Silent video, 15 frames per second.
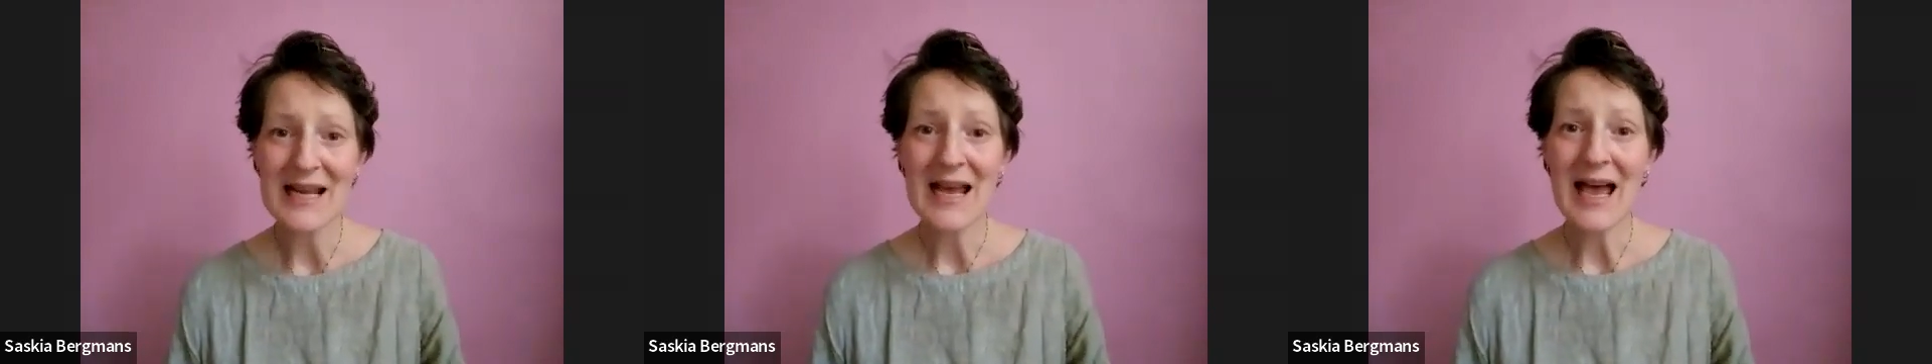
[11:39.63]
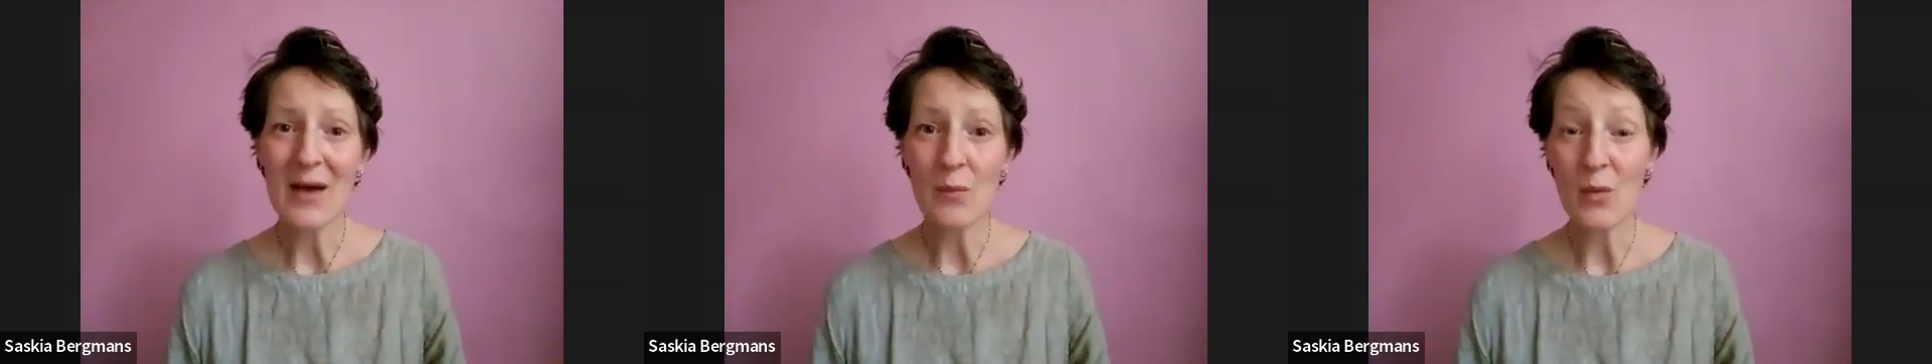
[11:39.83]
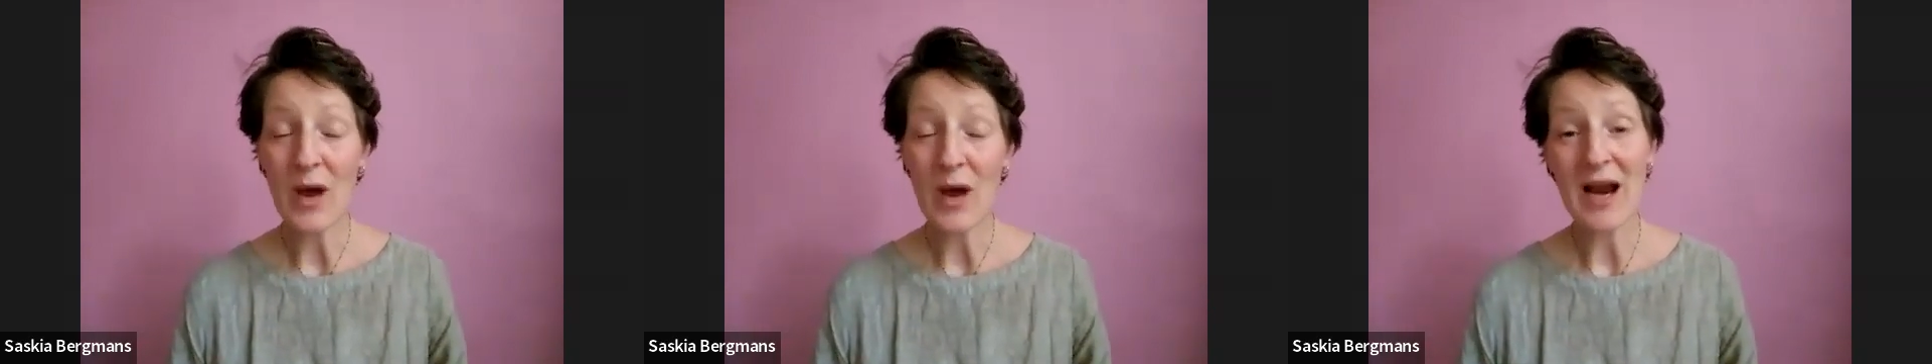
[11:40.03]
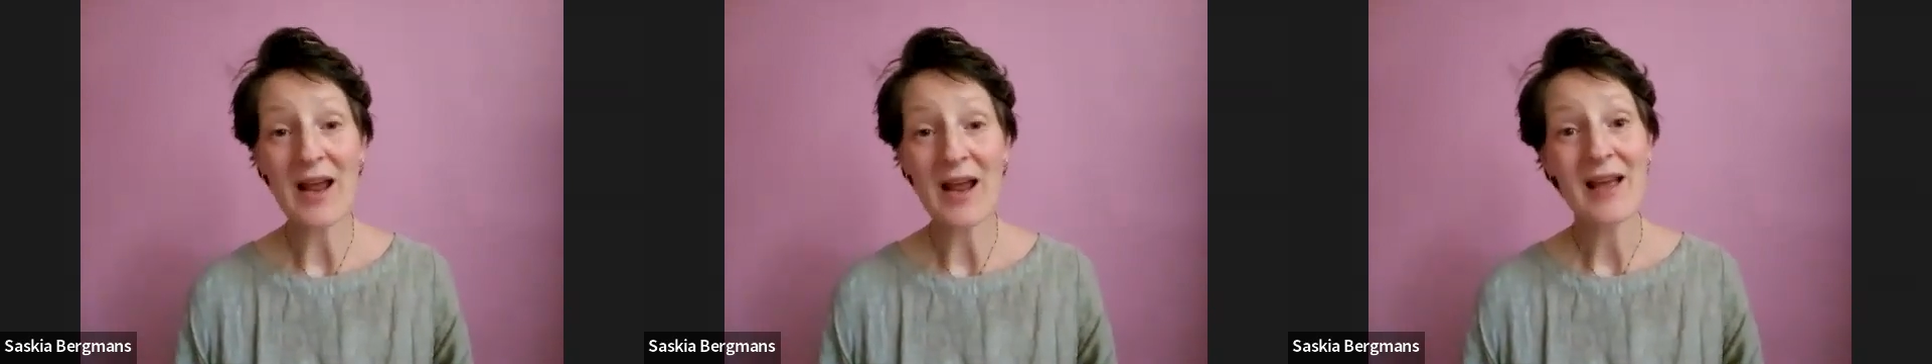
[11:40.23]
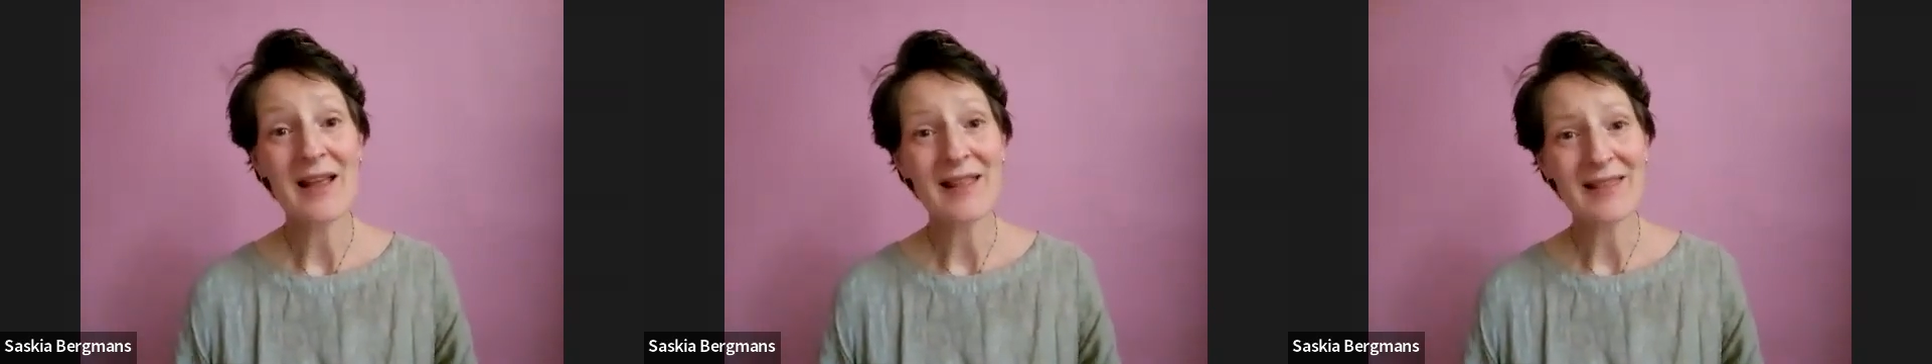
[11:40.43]
and
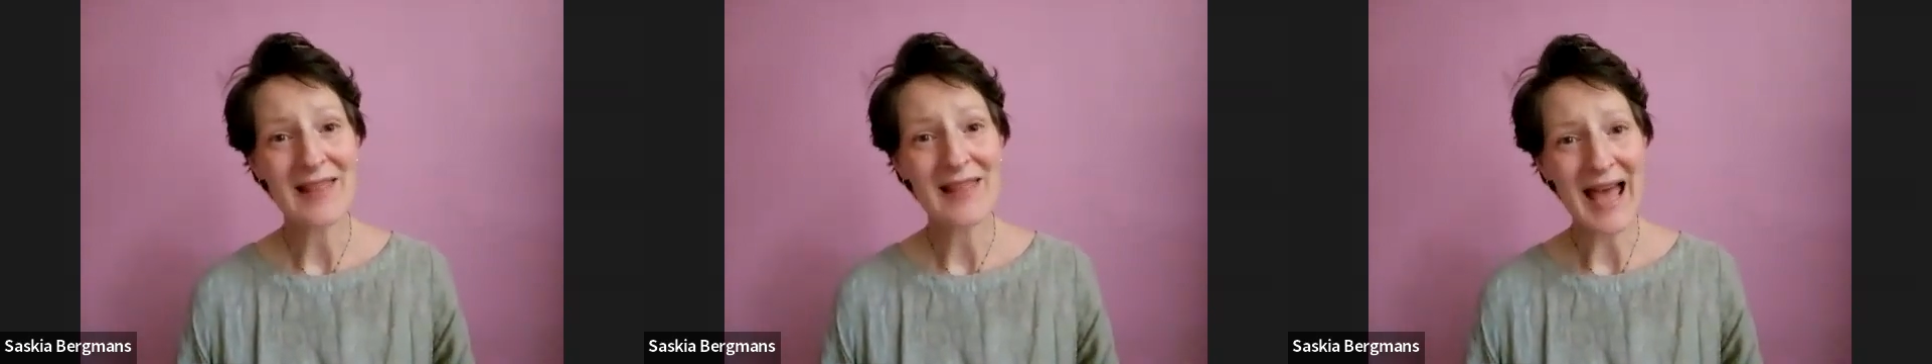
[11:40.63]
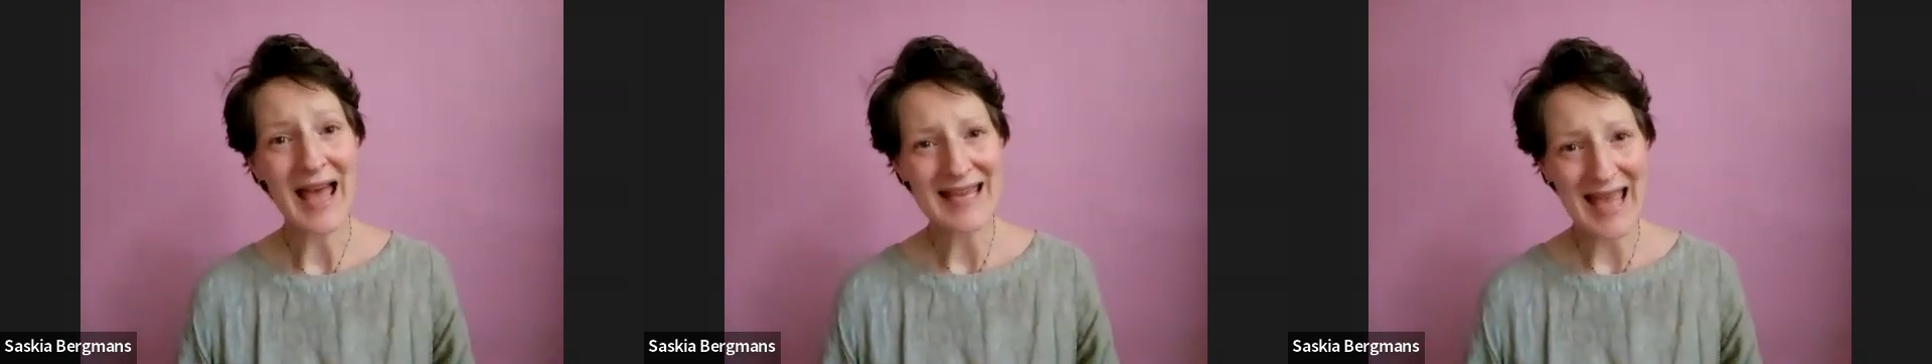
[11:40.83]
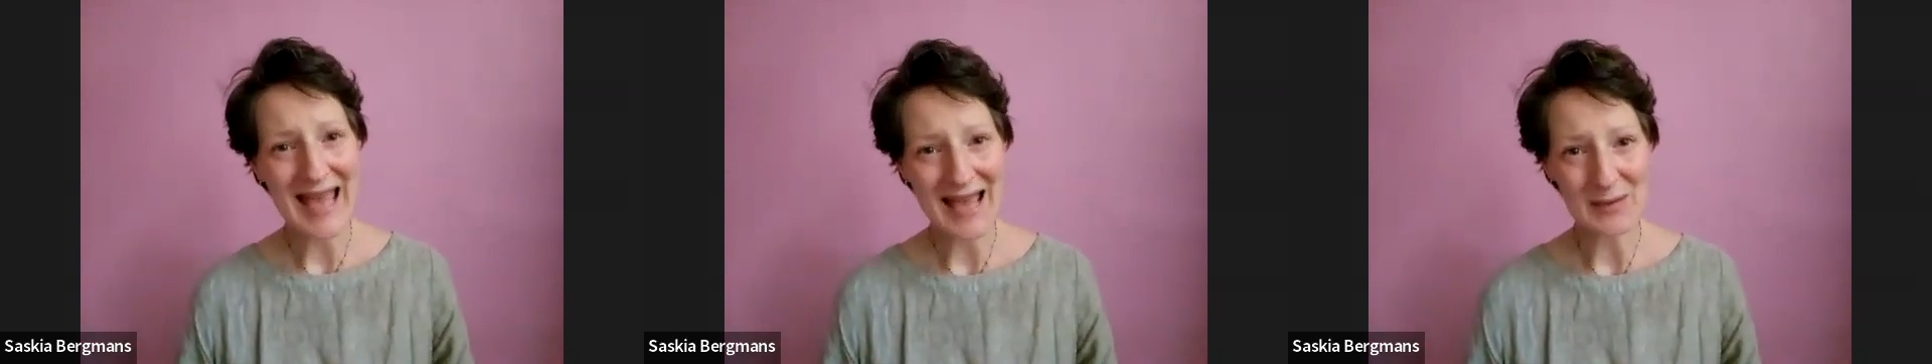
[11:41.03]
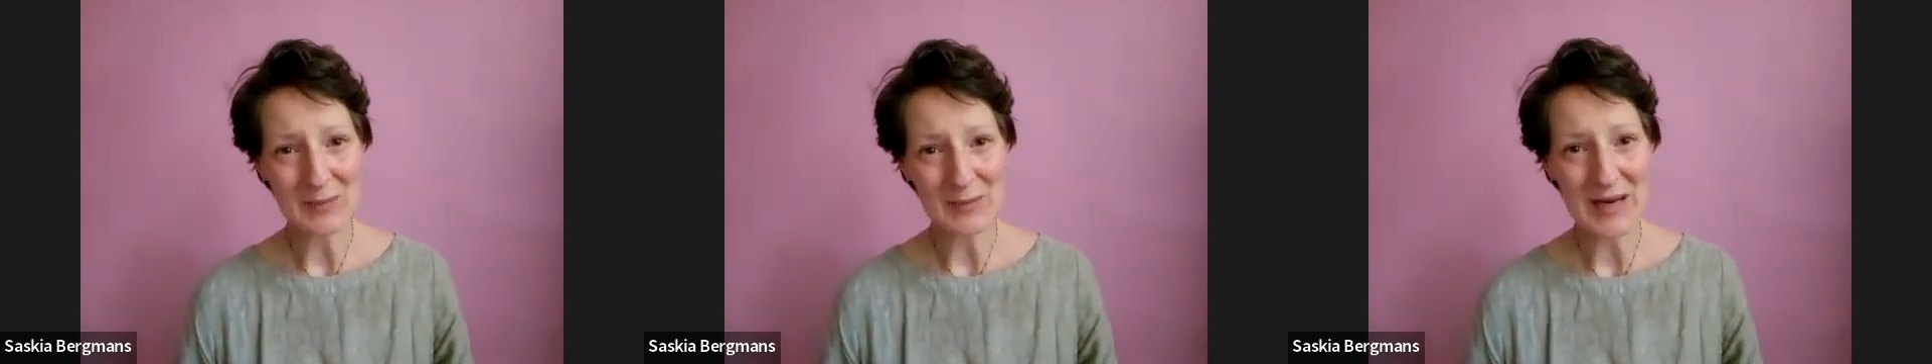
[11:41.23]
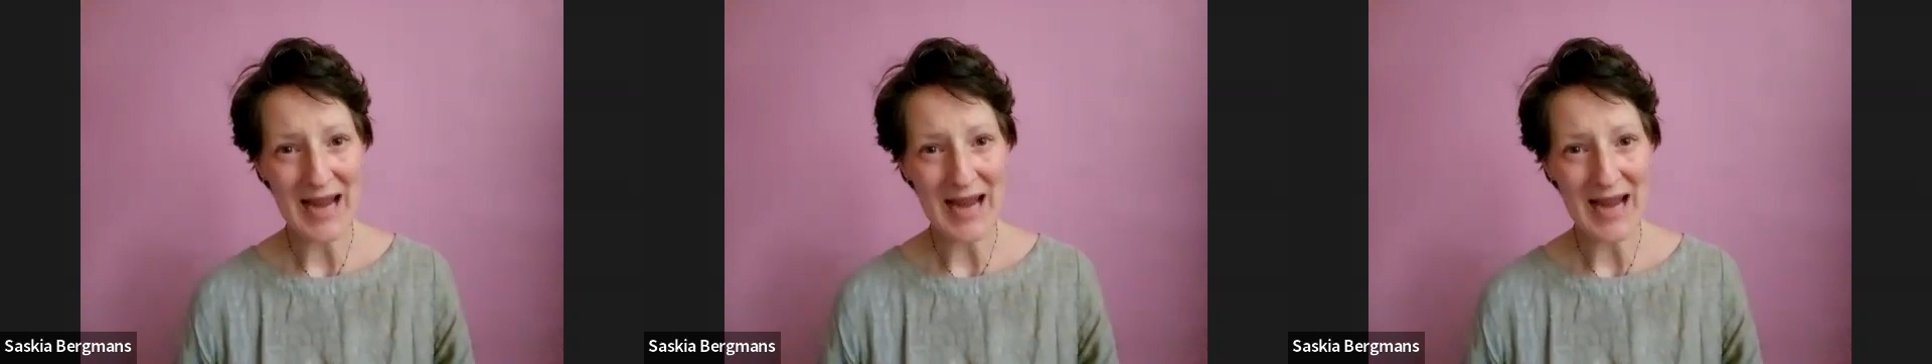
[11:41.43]
where that can be